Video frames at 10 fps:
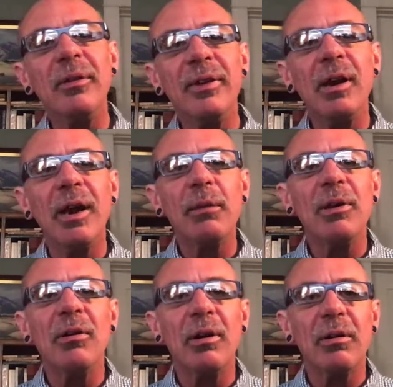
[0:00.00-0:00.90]
of an
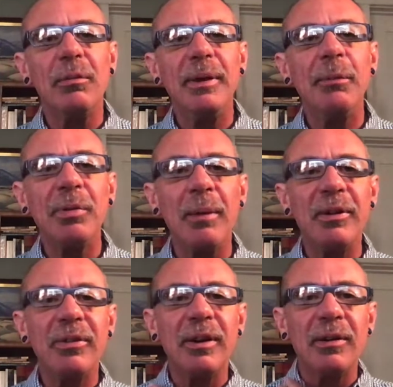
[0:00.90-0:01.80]
argument, or it could be a
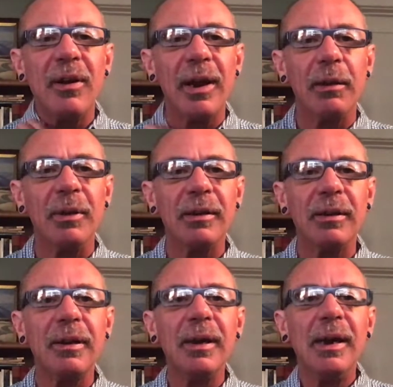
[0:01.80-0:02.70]
premise in an argument.
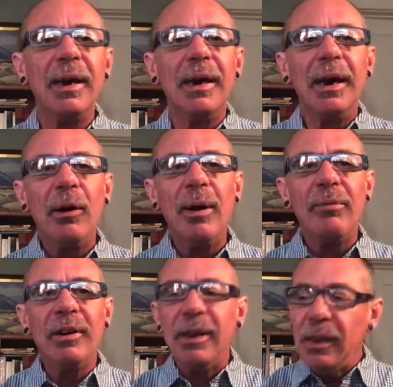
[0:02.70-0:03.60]

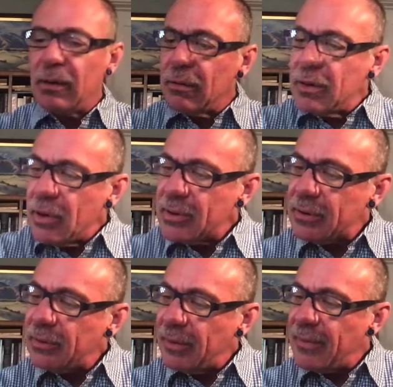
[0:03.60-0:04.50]
However, here,
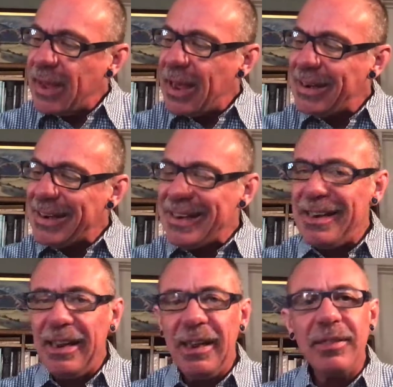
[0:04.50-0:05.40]
notice that
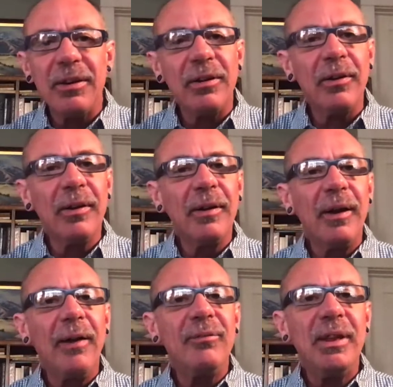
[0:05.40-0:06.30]
neither
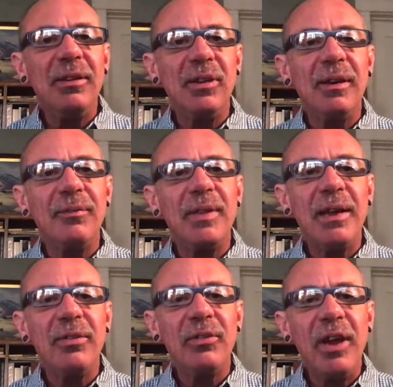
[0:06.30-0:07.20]
of these
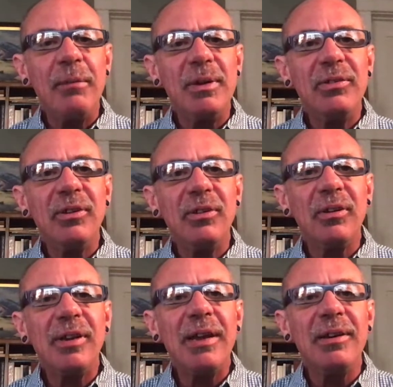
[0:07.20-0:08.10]
if-then statements is
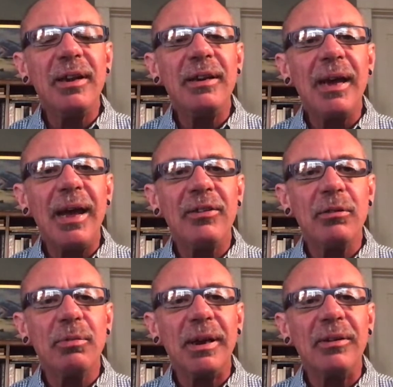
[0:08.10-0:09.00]
intended as a
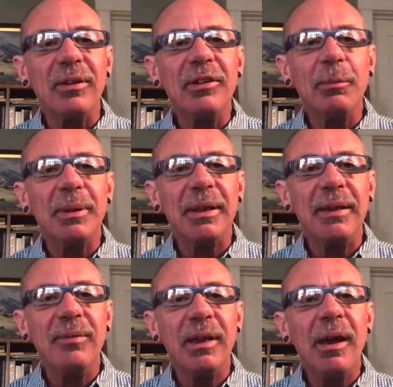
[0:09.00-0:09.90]
reason to
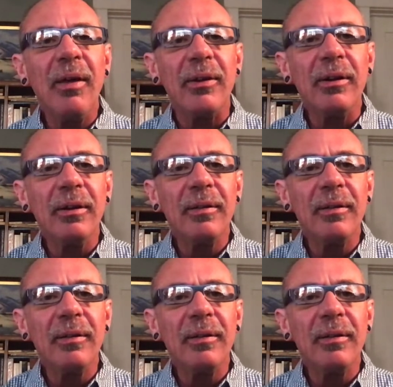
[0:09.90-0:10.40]
believe the other,